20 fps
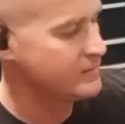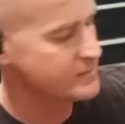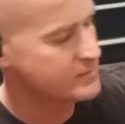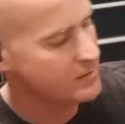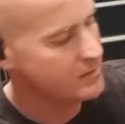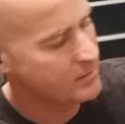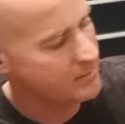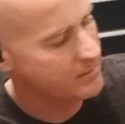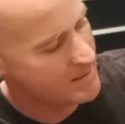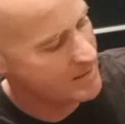
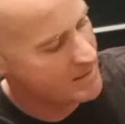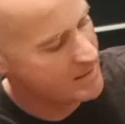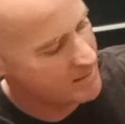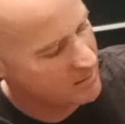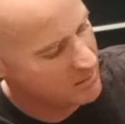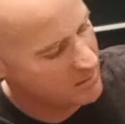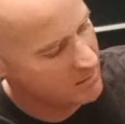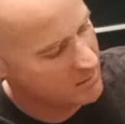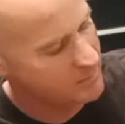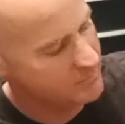Install
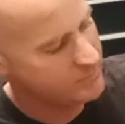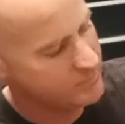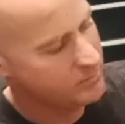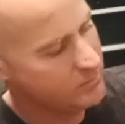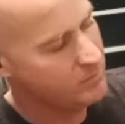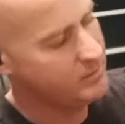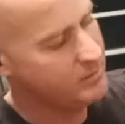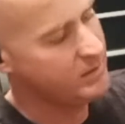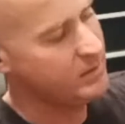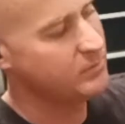that
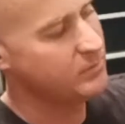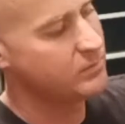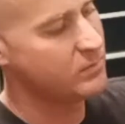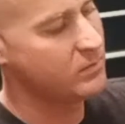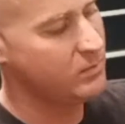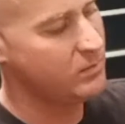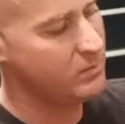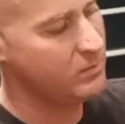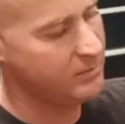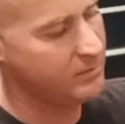onto
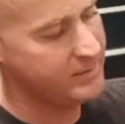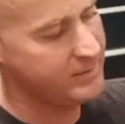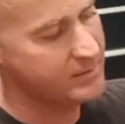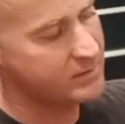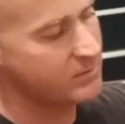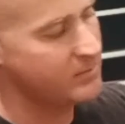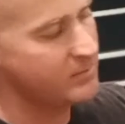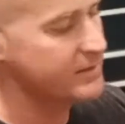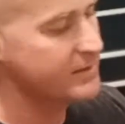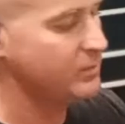the roll the
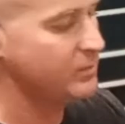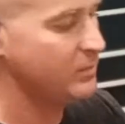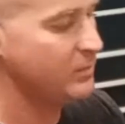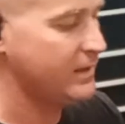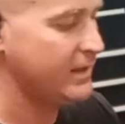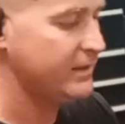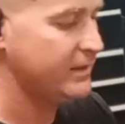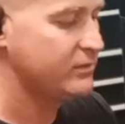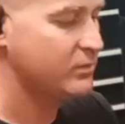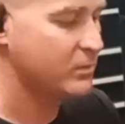correct
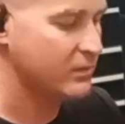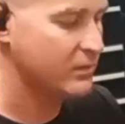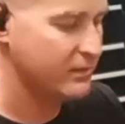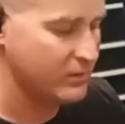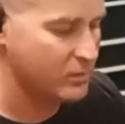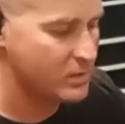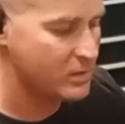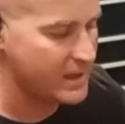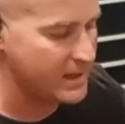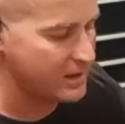way to
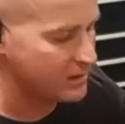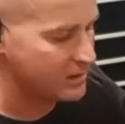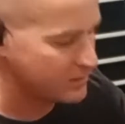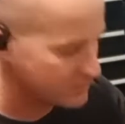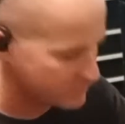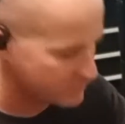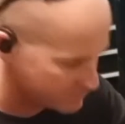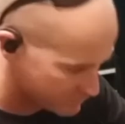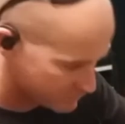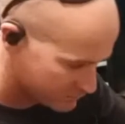where the
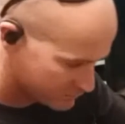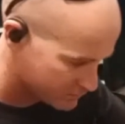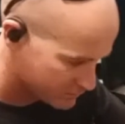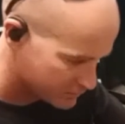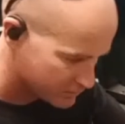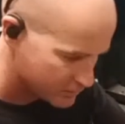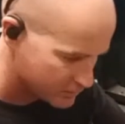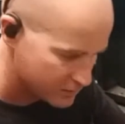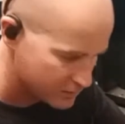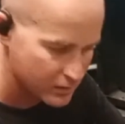wire
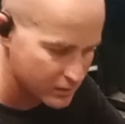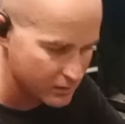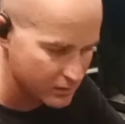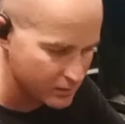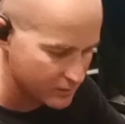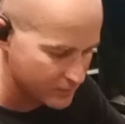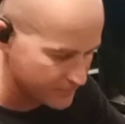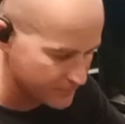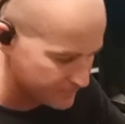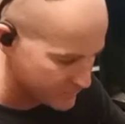
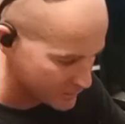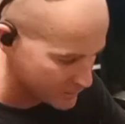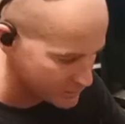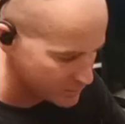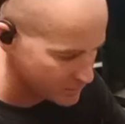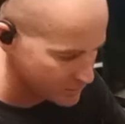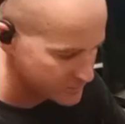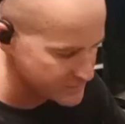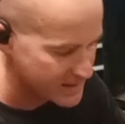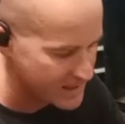
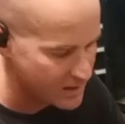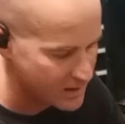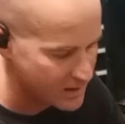goes